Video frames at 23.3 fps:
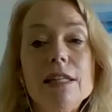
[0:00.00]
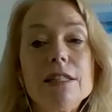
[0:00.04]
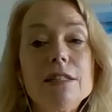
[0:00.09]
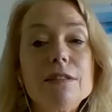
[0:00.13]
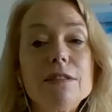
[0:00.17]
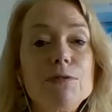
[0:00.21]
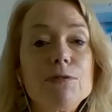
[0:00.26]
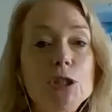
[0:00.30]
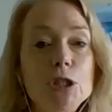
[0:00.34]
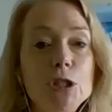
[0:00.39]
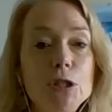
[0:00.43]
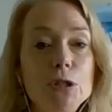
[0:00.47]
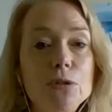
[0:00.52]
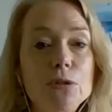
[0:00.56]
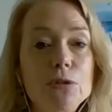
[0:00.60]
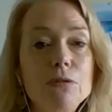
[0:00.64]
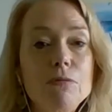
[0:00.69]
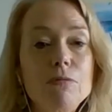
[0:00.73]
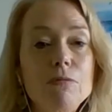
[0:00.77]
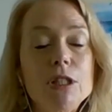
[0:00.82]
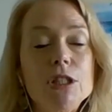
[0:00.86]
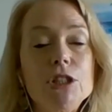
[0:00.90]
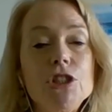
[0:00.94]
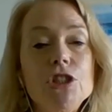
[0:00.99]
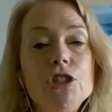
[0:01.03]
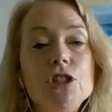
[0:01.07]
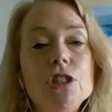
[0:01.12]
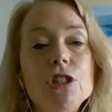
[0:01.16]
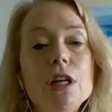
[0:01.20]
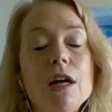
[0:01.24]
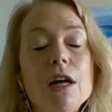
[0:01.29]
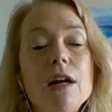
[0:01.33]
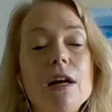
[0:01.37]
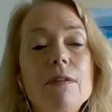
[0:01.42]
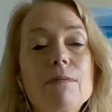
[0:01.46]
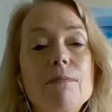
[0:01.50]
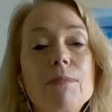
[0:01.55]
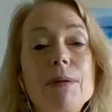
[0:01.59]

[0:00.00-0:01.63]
end of June, which mm-hmm. uh,